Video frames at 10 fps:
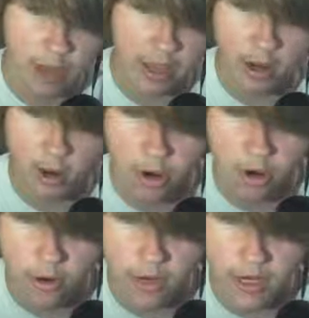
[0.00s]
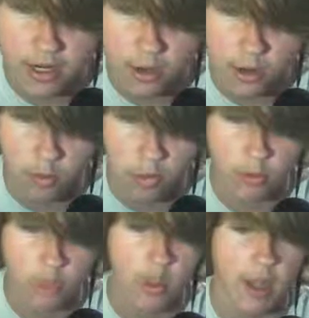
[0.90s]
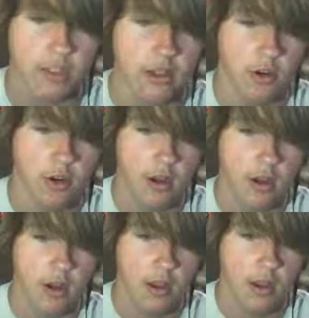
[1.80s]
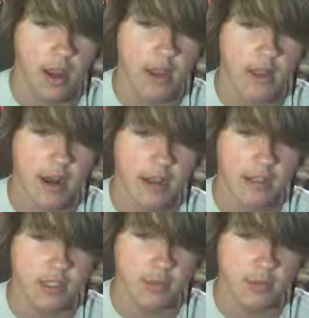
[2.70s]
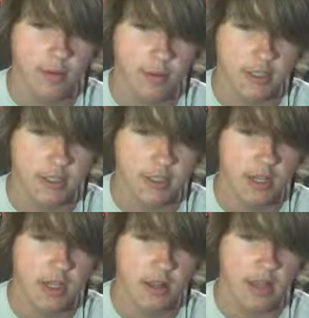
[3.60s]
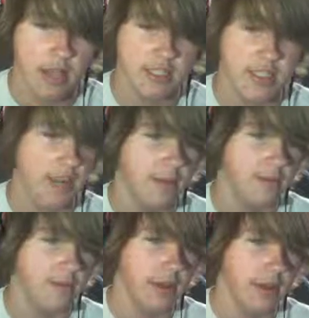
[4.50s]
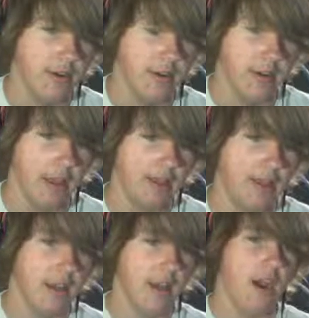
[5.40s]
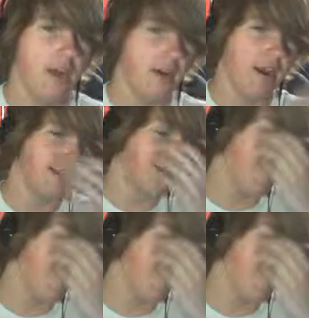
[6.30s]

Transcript: by Hernan Rosewasser. Hey, that has someone's last name I really like. Alright,